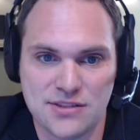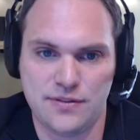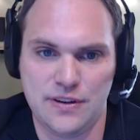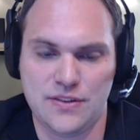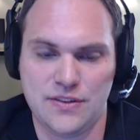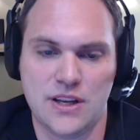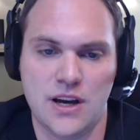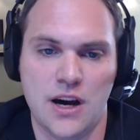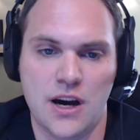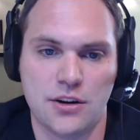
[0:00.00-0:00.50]

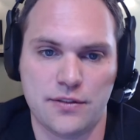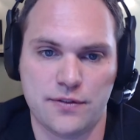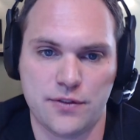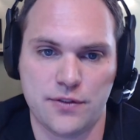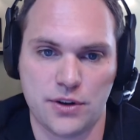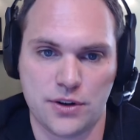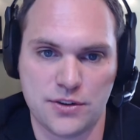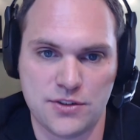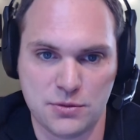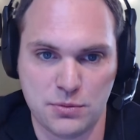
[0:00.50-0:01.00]
1,500 for a
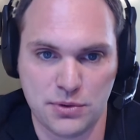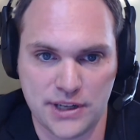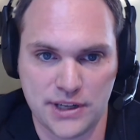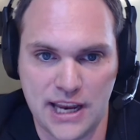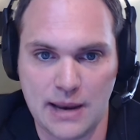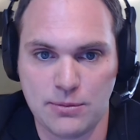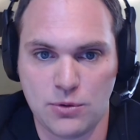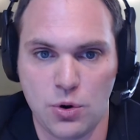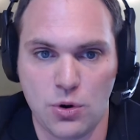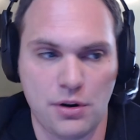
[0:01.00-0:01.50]
consumer
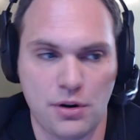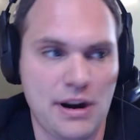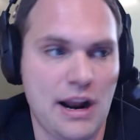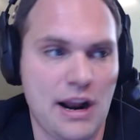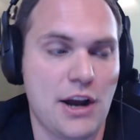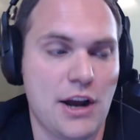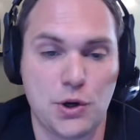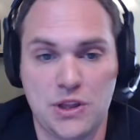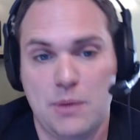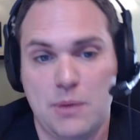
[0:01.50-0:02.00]
camcorder, now
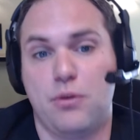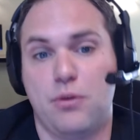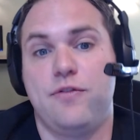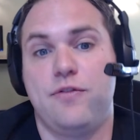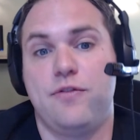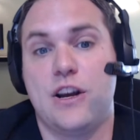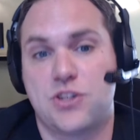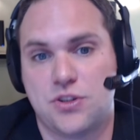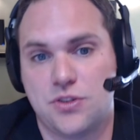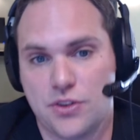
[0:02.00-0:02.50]
you're in the
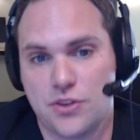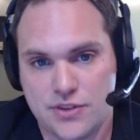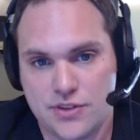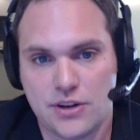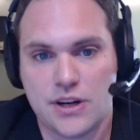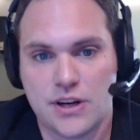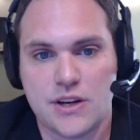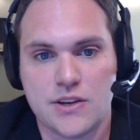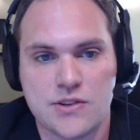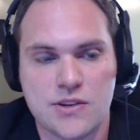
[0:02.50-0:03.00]
professional
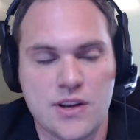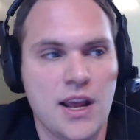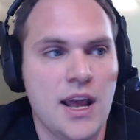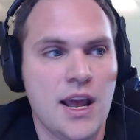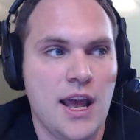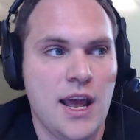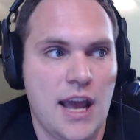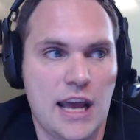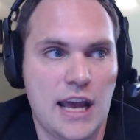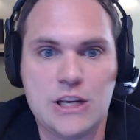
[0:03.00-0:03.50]
series,
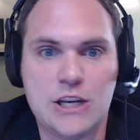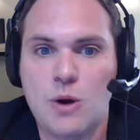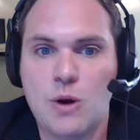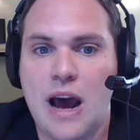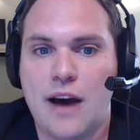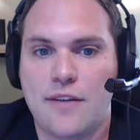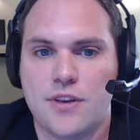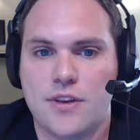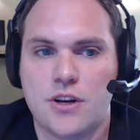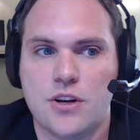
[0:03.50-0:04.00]
and you
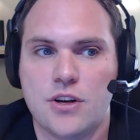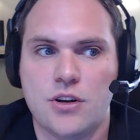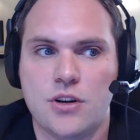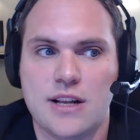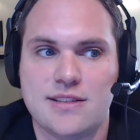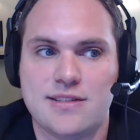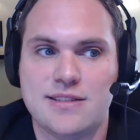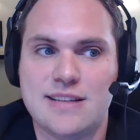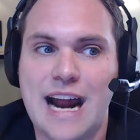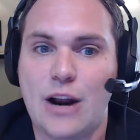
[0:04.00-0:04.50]
have to.
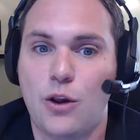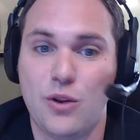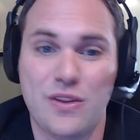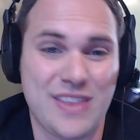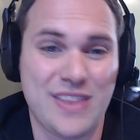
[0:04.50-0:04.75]
It's not only the